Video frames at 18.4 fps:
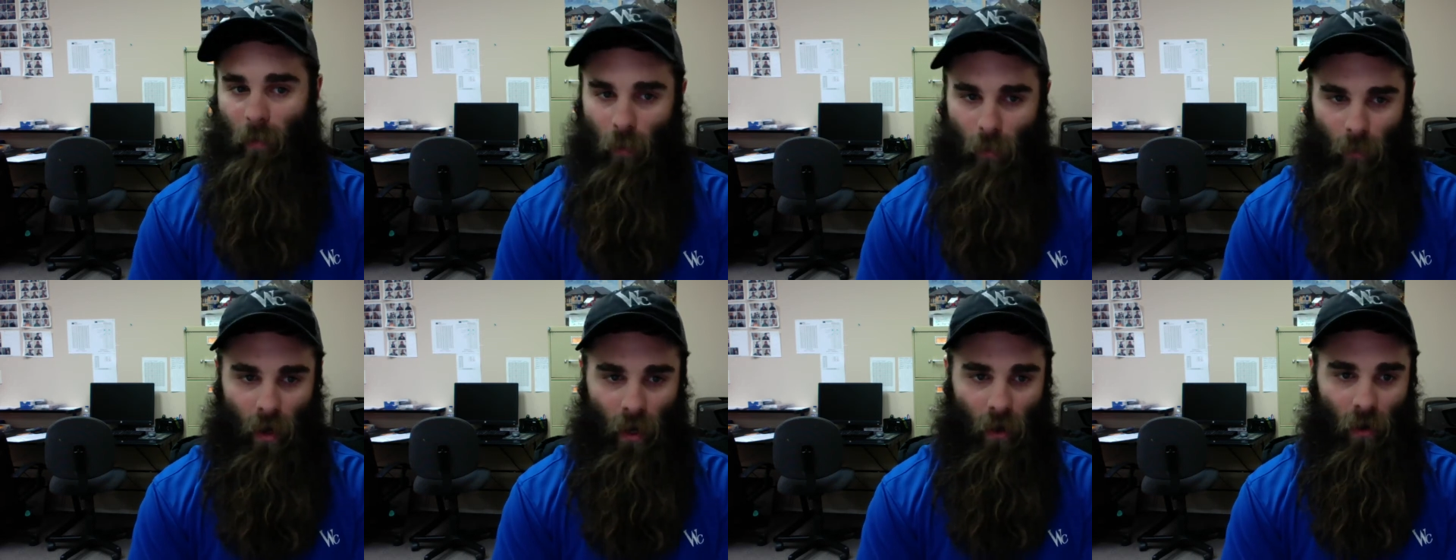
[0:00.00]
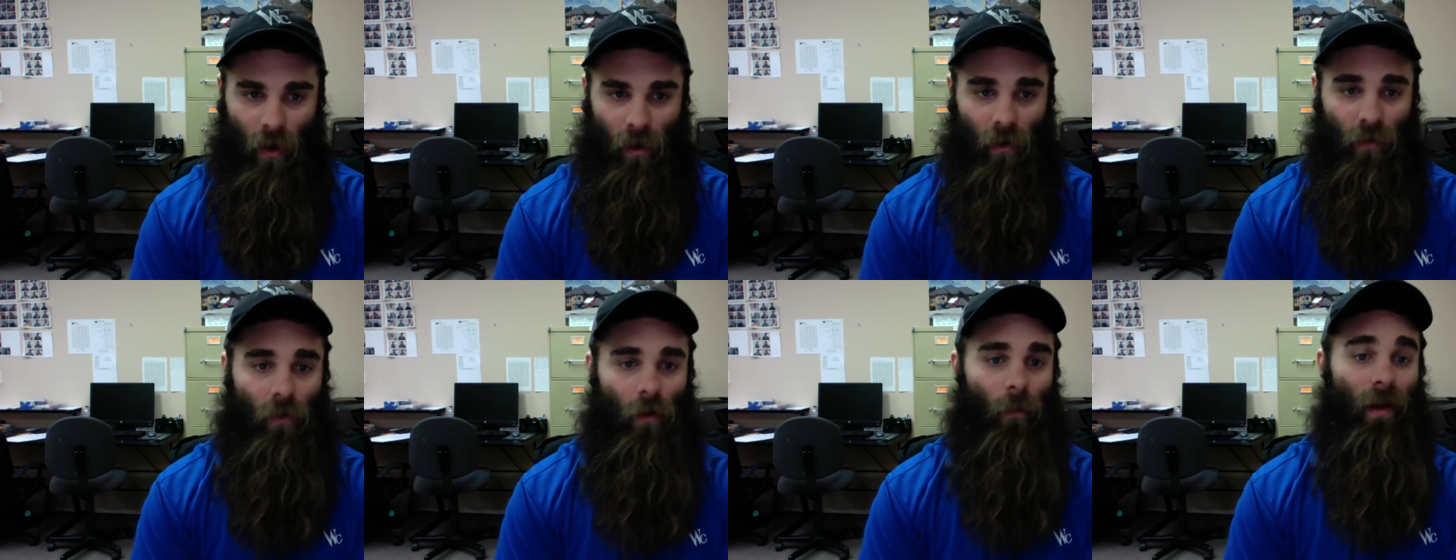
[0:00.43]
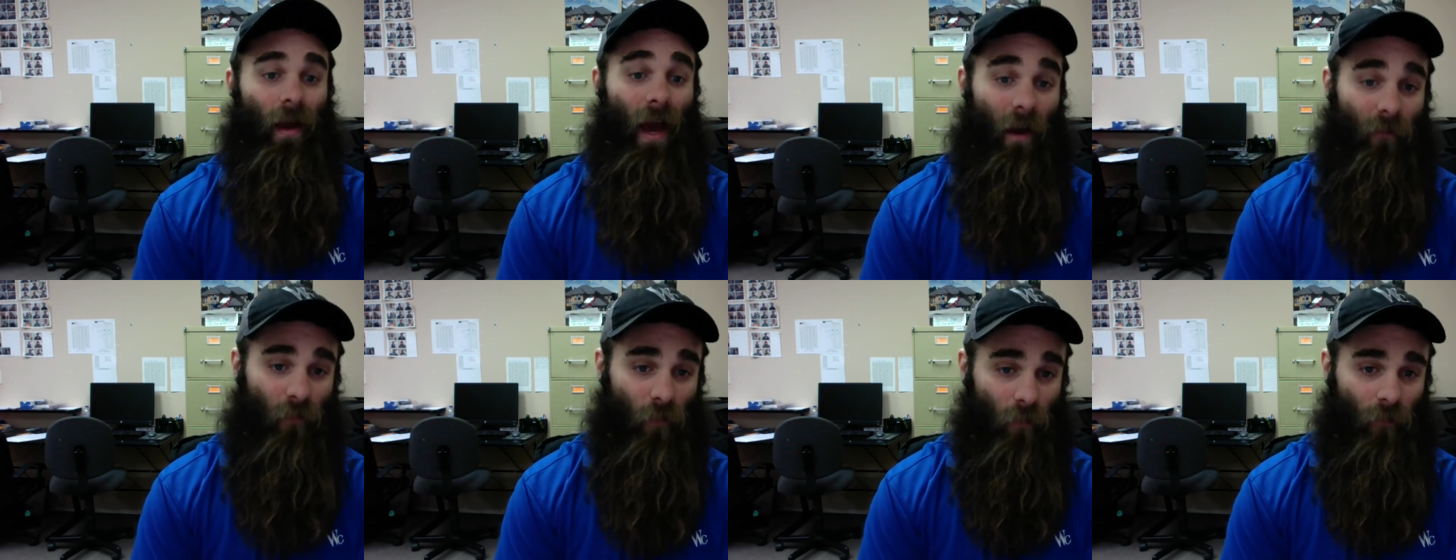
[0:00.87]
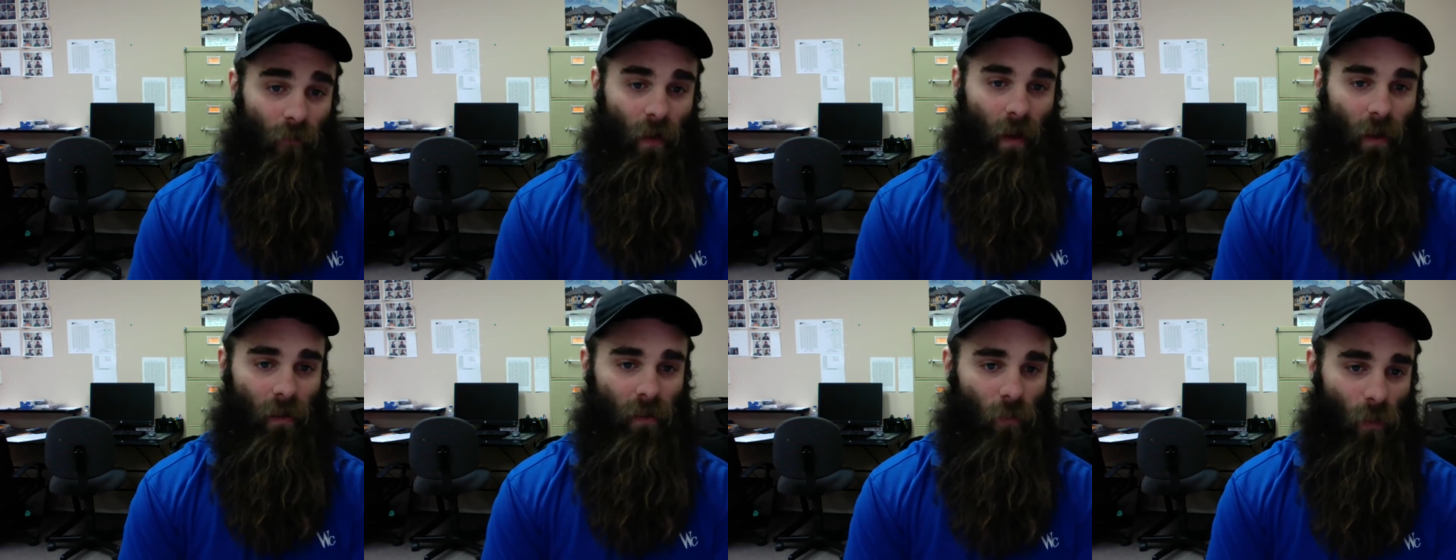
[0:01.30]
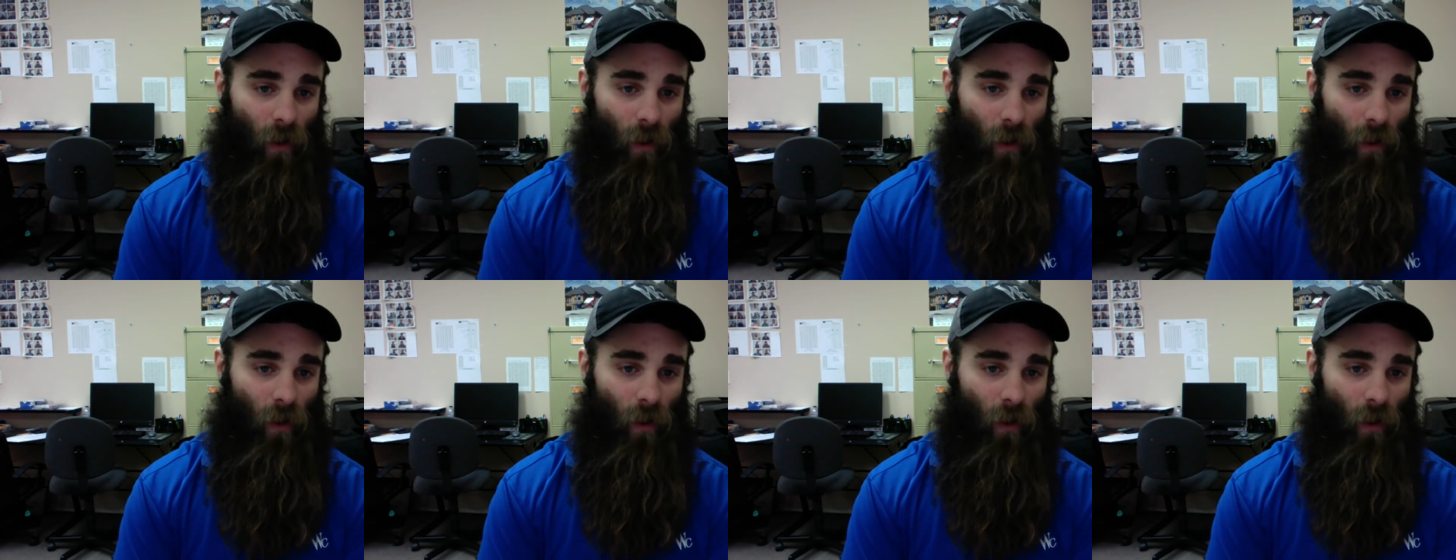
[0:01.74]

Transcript: Premiere and Adobe After Effects.